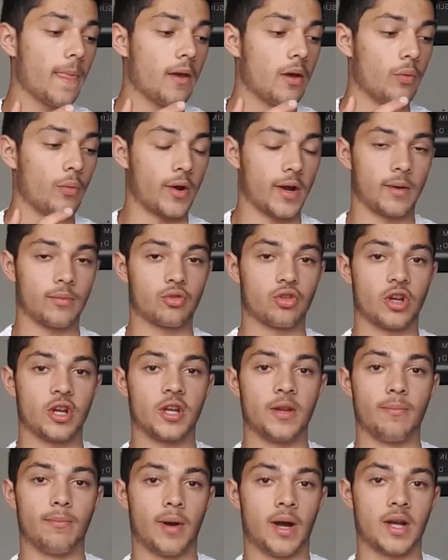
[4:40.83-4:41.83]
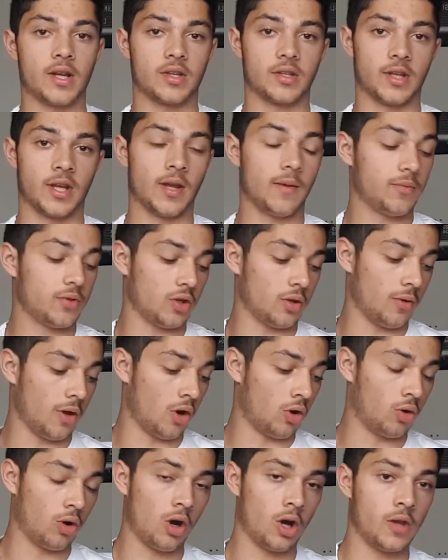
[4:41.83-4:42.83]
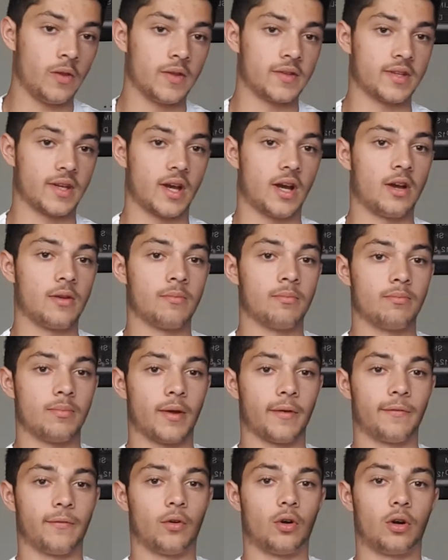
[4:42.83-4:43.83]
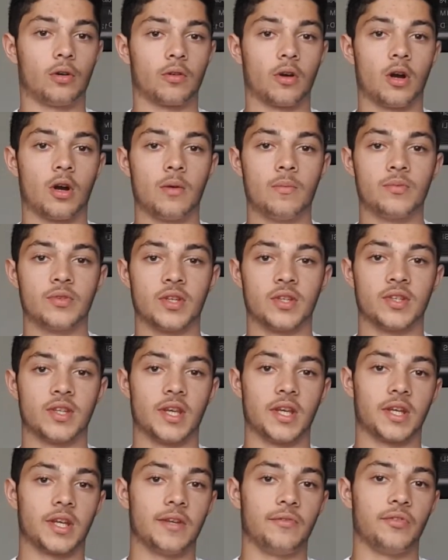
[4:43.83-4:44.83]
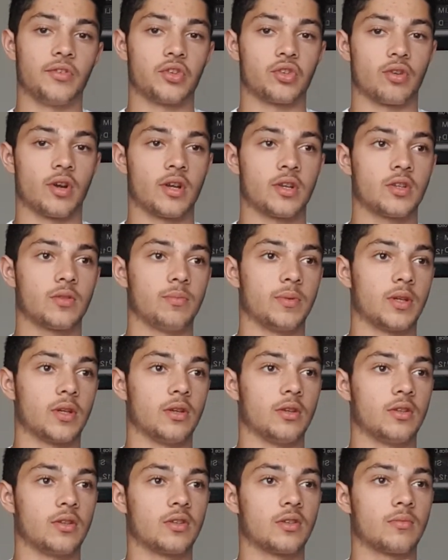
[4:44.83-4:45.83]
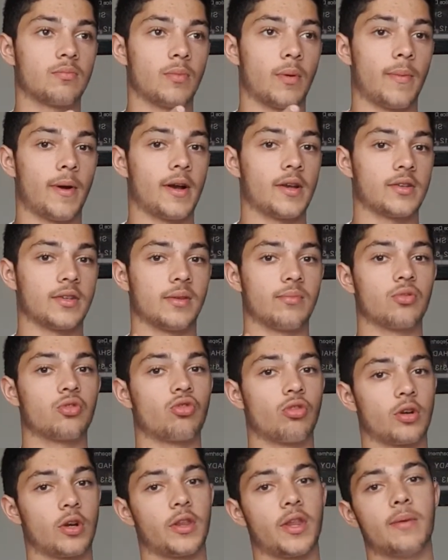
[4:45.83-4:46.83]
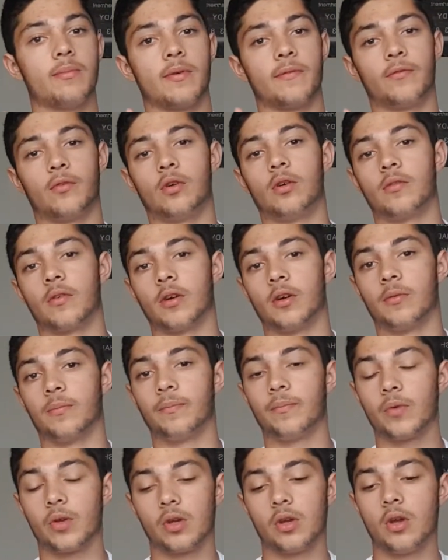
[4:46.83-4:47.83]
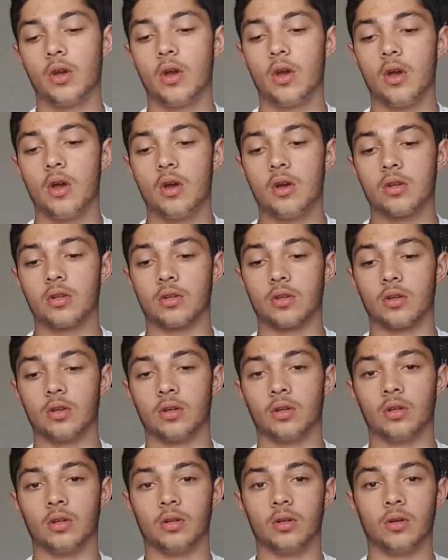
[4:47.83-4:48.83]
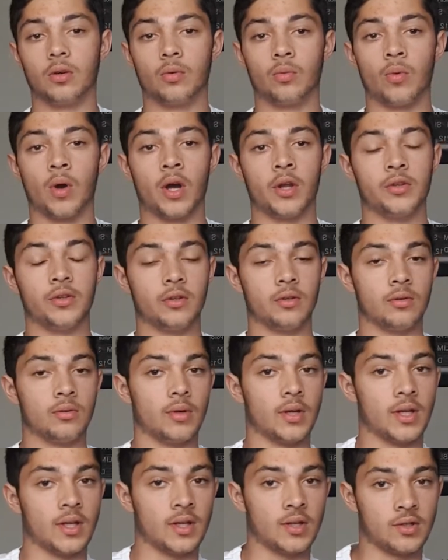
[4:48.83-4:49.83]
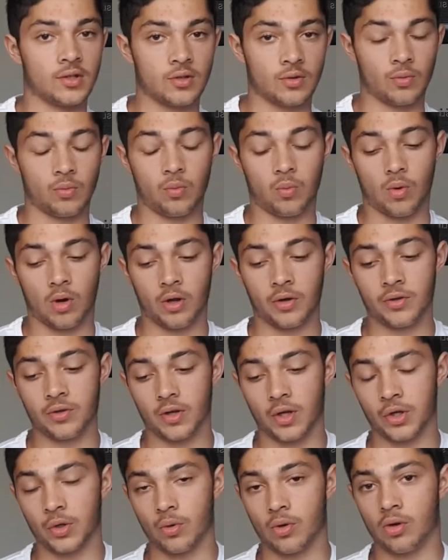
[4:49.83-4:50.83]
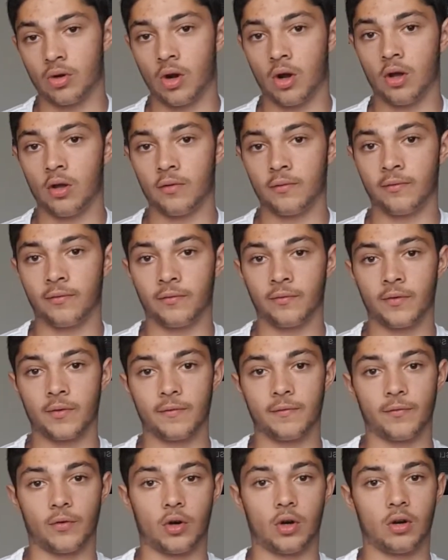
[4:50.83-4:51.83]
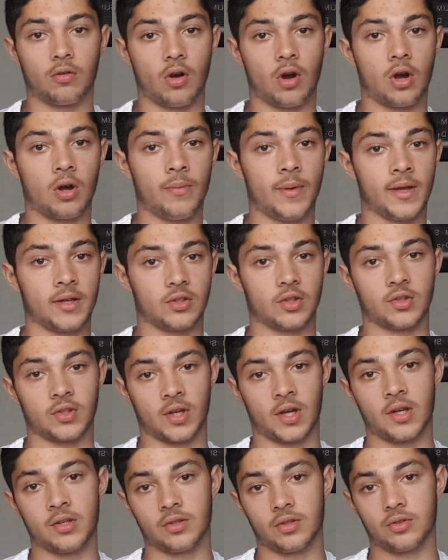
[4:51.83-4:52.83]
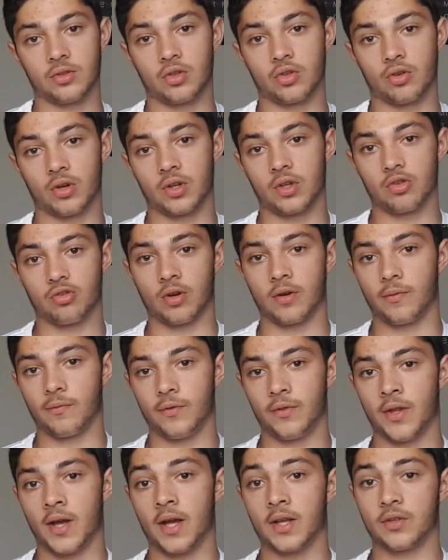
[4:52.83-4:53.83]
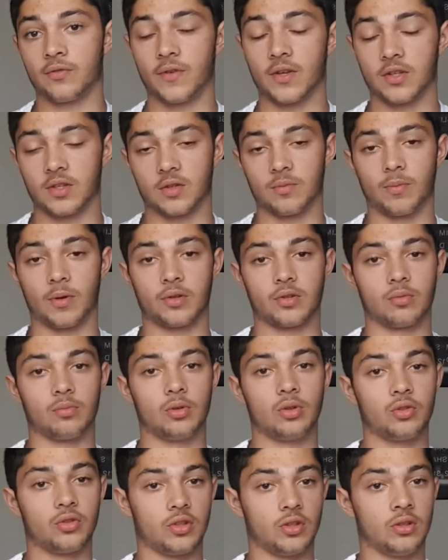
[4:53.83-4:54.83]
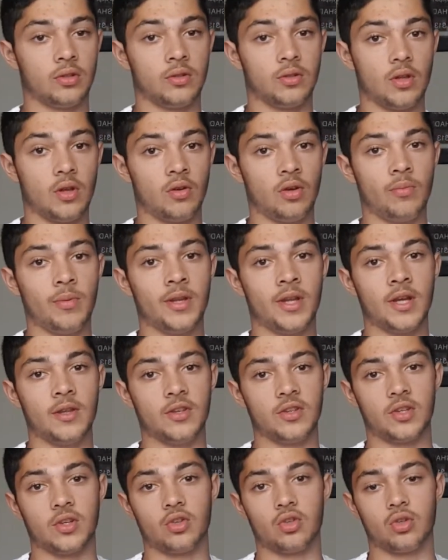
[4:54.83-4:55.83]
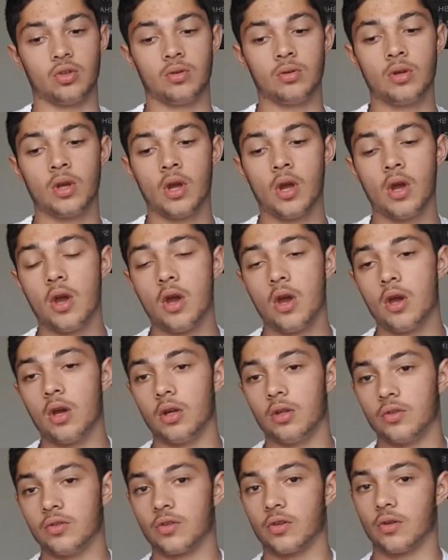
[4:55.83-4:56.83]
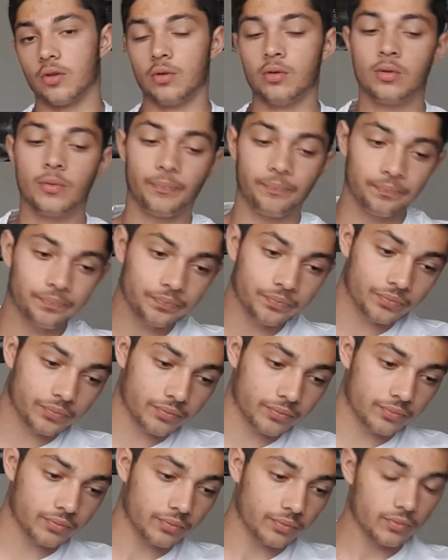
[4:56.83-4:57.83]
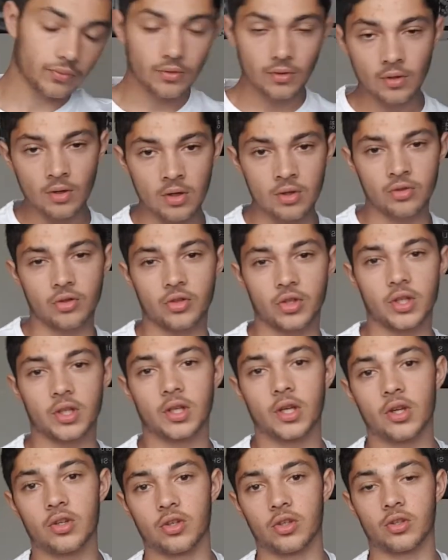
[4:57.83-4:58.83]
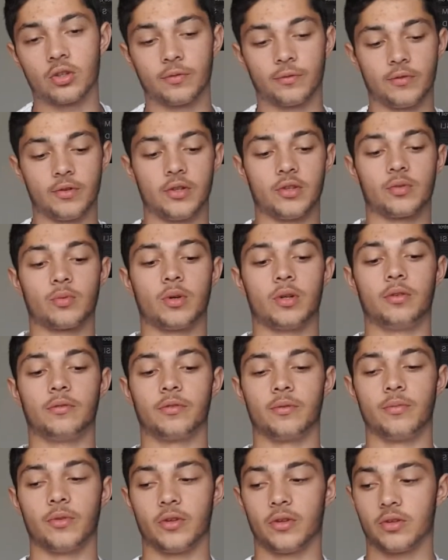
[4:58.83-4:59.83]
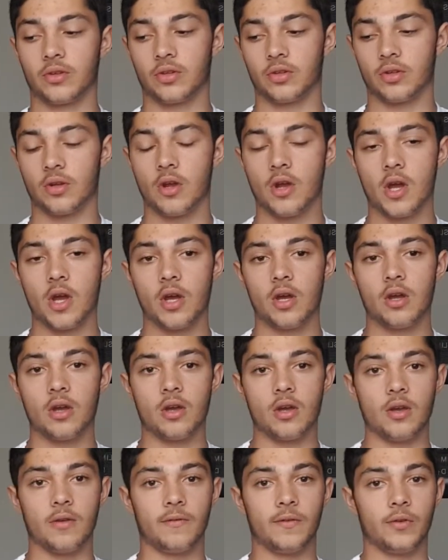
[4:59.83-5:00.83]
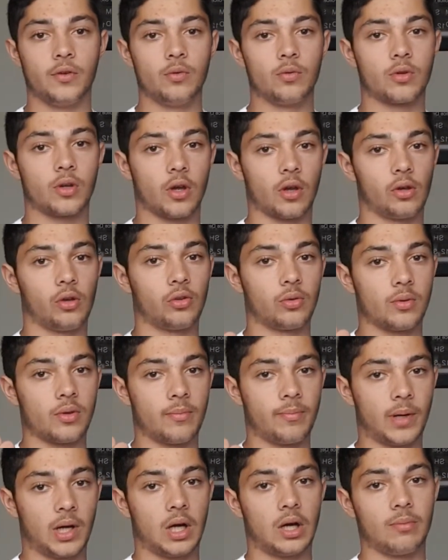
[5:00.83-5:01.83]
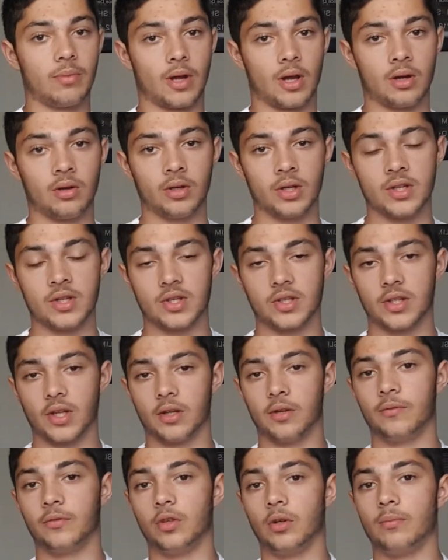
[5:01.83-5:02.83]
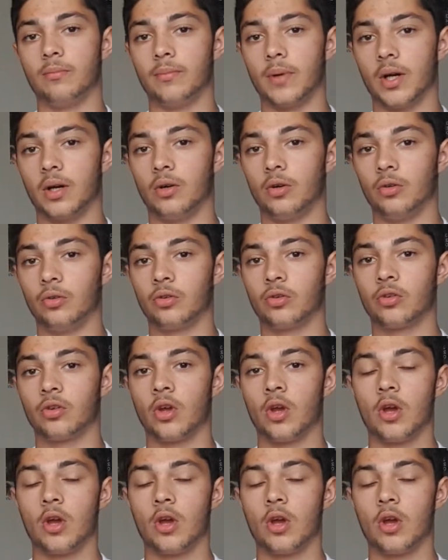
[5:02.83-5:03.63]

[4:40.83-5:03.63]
when I'm training biceps, a lot of the time my forearms are taking the stress because my biceps are stronger than my forearm. So what I do is, one, I do a lot of forearm exercises to try and strengthen that as fast as possible to eliminate this issue, and two, just in case you're suffering as well from this, if you do curls with a barbell instead of dumbbells,